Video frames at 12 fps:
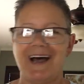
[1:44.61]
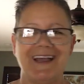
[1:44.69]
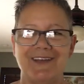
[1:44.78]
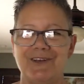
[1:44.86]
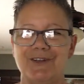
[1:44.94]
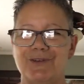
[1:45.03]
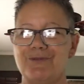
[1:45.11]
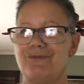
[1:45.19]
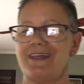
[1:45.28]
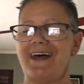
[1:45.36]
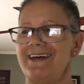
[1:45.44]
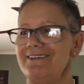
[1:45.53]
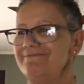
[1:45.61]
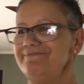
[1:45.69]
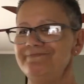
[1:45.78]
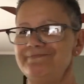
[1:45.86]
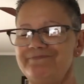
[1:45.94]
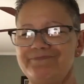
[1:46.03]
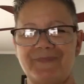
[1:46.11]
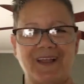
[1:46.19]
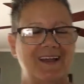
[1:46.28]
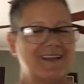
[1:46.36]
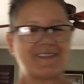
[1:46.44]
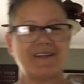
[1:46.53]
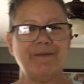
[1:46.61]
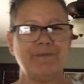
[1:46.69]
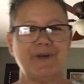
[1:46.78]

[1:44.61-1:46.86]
I knew that, something